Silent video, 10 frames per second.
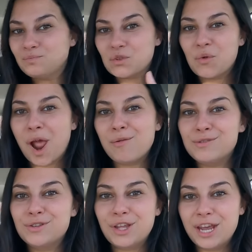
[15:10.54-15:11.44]
When I
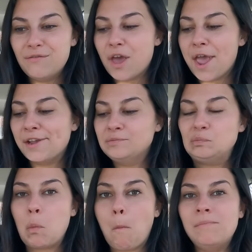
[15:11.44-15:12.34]
was leaving,
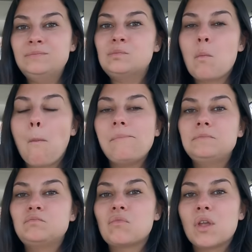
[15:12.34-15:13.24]

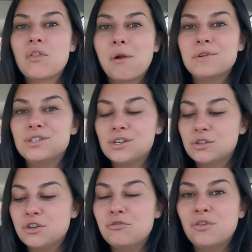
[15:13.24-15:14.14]
there was these
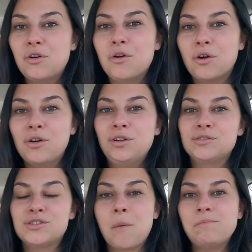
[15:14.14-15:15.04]
cute little
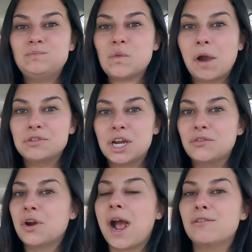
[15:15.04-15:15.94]
girls outside
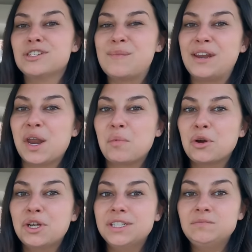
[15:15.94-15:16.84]
their house in my
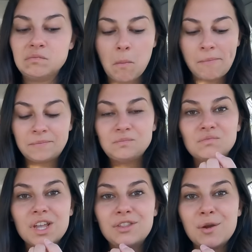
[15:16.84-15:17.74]
neighborhood,
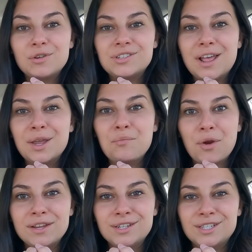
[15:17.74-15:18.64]
and they were selling
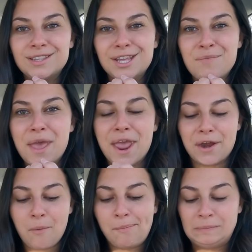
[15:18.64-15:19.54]
bracelets that they made.